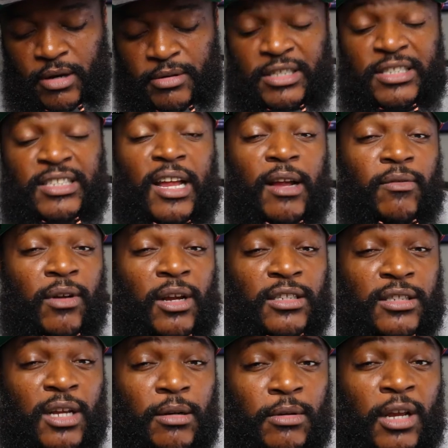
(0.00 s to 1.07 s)
I need to stop before
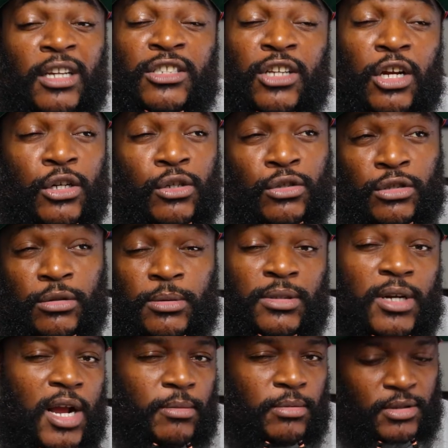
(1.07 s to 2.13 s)
I start losing
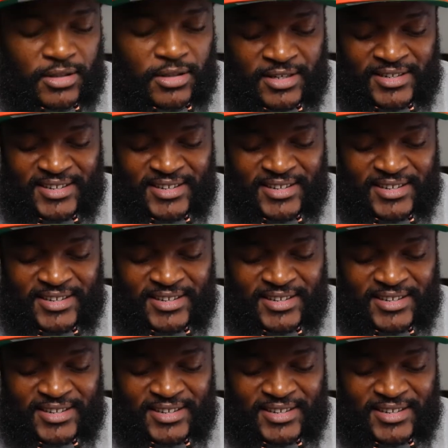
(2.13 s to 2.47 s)
subscribers.